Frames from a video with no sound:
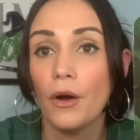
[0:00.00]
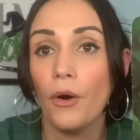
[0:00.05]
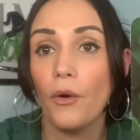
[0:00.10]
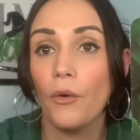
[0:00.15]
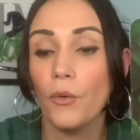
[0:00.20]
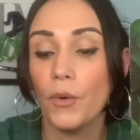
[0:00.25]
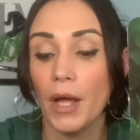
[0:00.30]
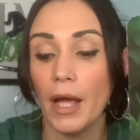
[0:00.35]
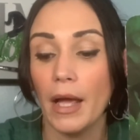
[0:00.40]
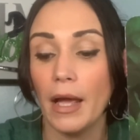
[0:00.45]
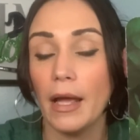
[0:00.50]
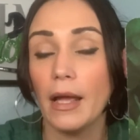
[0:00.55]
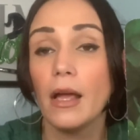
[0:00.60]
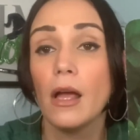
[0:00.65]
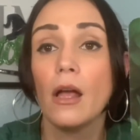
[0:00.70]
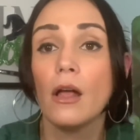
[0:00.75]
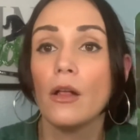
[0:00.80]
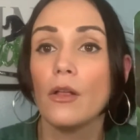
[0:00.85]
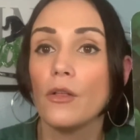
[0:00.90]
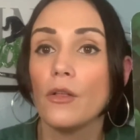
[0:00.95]
Okay,
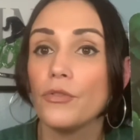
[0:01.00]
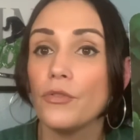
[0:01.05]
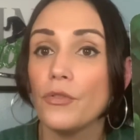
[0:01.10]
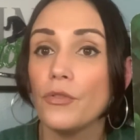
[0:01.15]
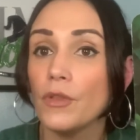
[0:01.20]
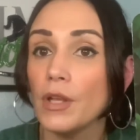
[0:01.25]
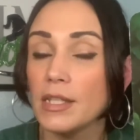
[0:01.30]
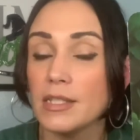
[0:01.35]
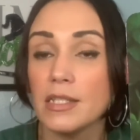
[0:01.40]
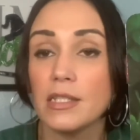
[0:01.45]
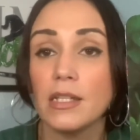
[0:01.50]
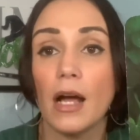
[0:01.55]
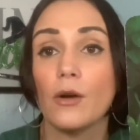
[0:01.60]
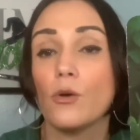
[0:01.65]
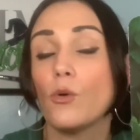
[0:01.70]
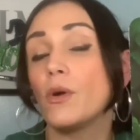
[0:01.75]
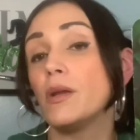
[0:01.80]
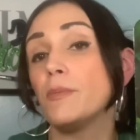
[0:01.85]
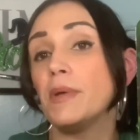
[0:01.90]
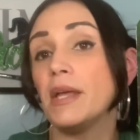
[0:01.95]
it's not
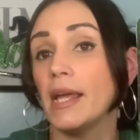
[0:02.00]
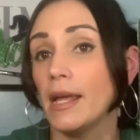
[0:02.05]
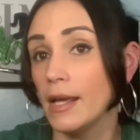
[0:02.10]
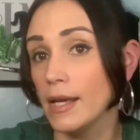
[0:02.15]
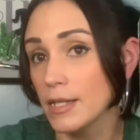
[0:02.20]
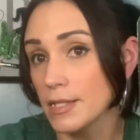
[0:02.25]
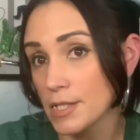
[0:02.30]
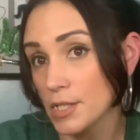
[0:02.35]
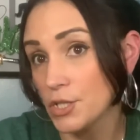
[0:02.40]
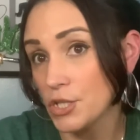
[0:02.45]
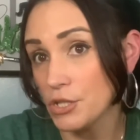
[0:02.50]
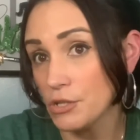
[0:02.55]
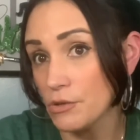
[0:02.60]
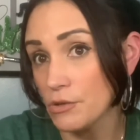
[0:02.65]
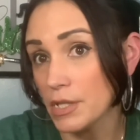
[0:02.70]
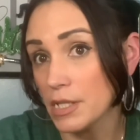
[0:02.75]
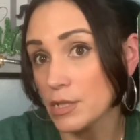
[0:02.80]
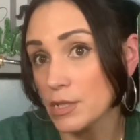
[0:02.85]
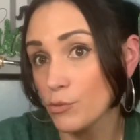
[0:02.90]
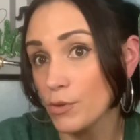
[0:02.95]
going to be handed to you
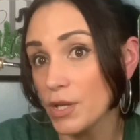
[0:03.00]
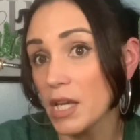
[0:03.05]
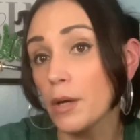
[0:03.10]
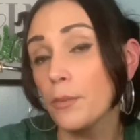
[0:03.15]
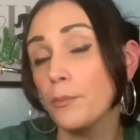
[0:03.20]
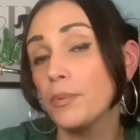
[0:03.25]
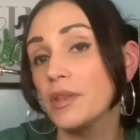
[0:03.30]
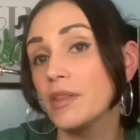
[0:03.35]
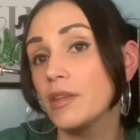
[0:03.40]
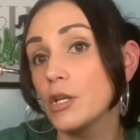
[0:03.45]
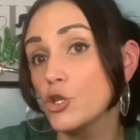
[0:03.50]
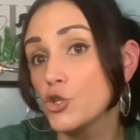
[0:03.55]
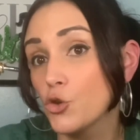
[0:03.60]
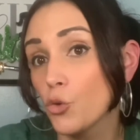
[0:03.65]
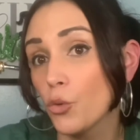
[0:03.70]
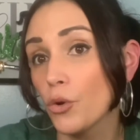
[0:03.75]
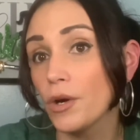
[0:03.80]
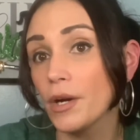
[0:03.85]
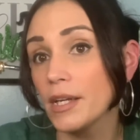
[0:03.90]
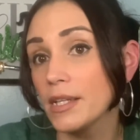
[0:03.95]
this week, but the
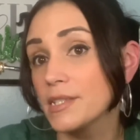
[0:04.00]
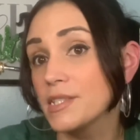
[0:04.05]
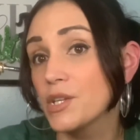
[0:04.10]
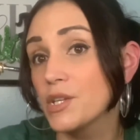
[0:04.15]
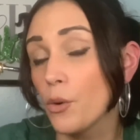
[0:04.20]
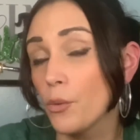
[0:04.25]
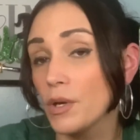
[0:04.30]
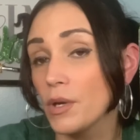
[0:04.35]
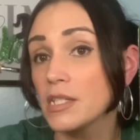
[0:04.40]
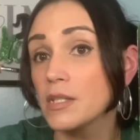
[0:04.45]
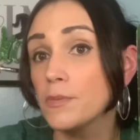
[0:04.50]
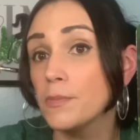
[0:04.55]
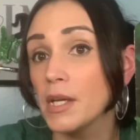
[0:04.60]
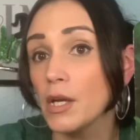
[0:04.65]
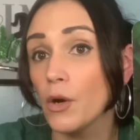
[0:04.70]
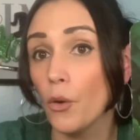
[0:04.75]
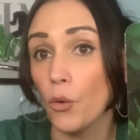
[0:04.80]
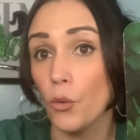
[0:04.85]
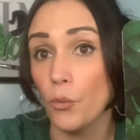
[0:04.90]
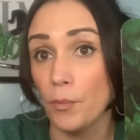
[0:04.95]
door is going to be
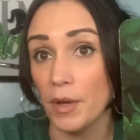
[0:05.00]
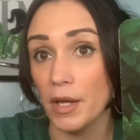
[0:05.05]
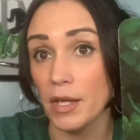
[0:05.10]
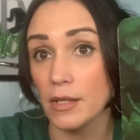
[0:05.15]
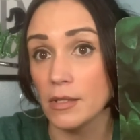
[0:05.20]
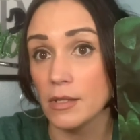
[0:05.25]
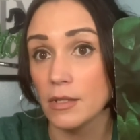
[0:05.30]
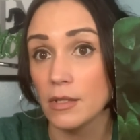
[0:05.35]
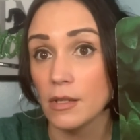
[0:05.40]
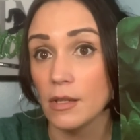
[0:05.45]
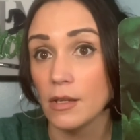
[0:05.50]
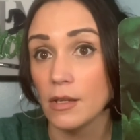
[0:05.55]
opened.